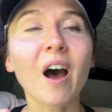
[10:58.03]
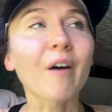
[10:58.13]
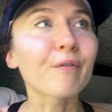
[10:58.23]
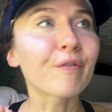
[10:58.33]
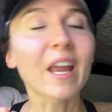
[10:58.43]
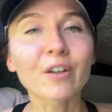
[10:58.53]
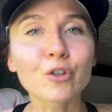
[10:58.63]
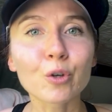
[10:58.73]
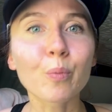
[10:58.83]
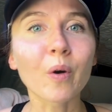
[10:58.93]
of Van
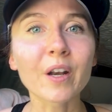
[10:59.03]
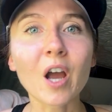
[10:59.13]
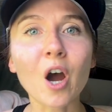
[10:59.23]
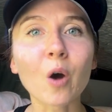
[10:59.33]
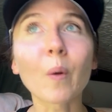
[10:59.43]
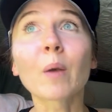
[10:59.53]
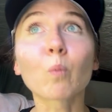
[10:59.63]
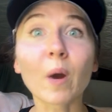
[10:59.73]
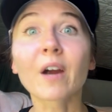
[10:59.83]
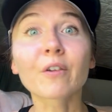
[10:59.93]
2.0
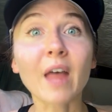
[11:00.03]
and where